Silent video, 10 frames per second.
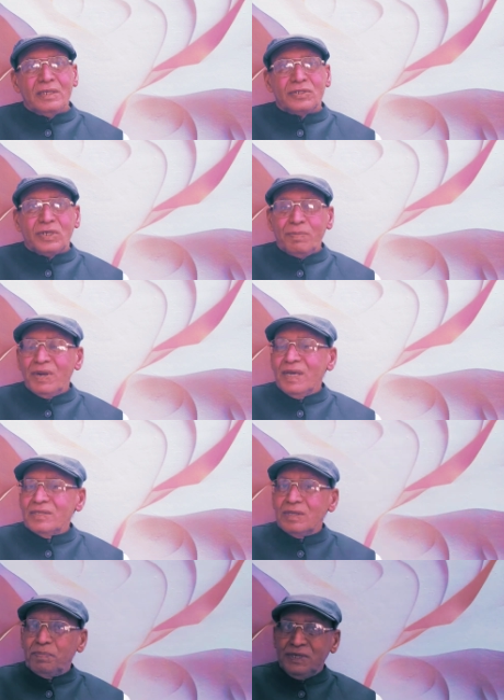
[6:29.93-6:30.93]

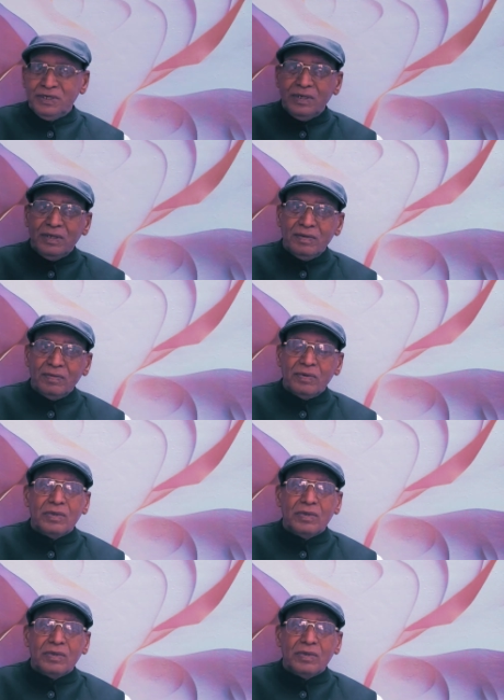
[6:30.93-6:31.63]
stabilize the patient,